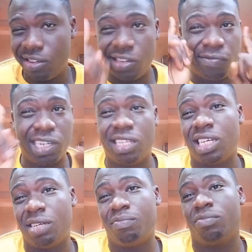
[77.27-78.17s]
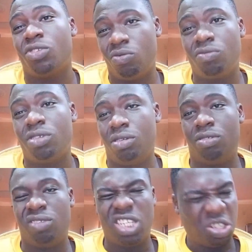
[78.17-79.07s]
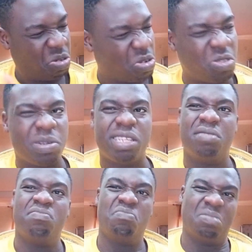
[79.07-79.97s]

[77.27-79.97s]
not even a dime so go do it